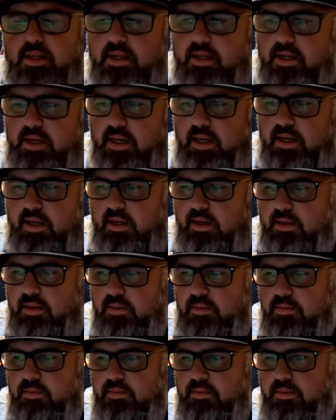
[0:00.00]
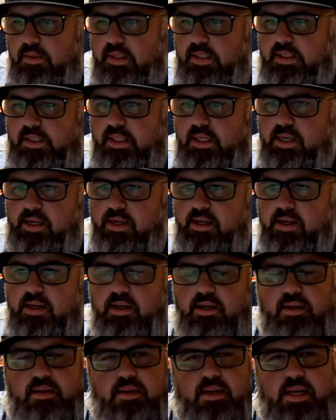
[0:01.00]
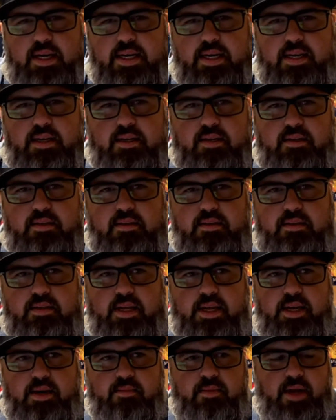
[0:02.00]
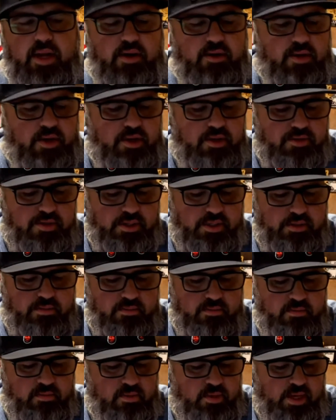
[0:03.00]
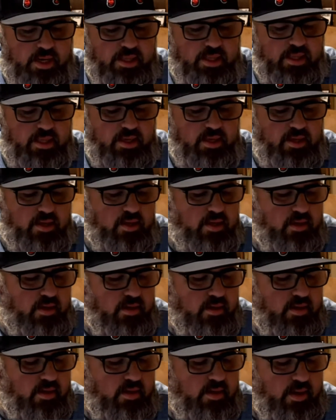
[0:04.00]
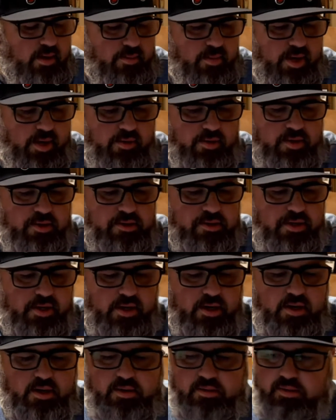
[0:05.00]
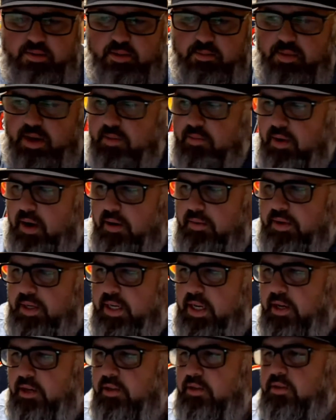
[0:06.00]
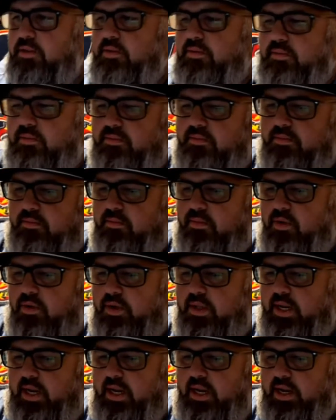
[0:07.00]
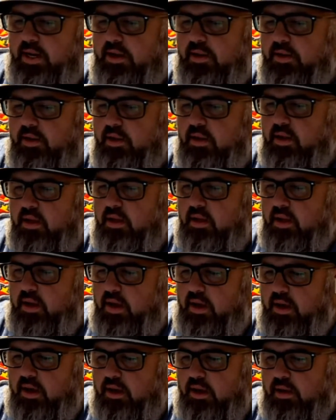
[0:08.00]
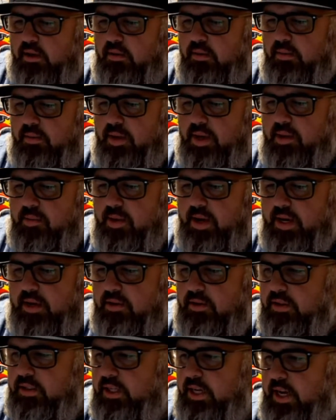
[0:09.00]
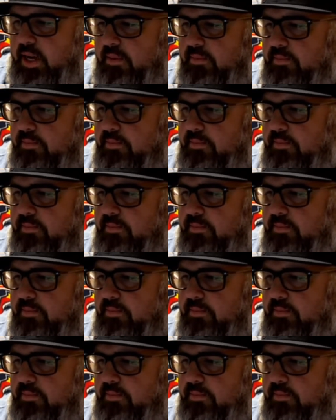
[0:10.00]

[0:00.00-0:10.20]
It's near like down below Houston, I think. I'm not real sure. Somebody probably knows more than I. Let me get back on the chat.